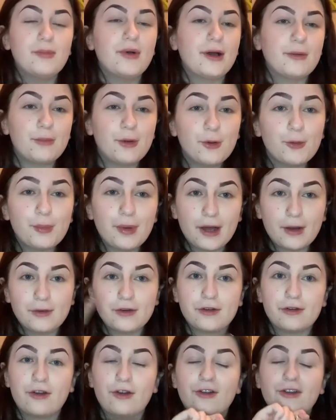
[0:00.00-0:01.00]
but I put
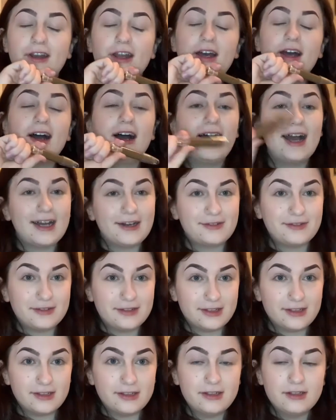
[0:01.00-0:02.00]
powder on
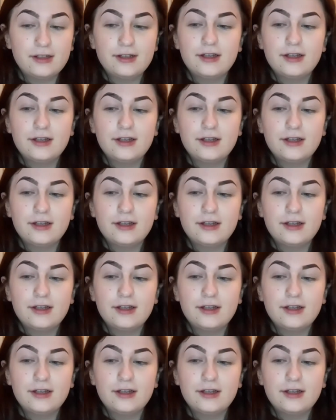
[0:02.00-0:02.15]
after.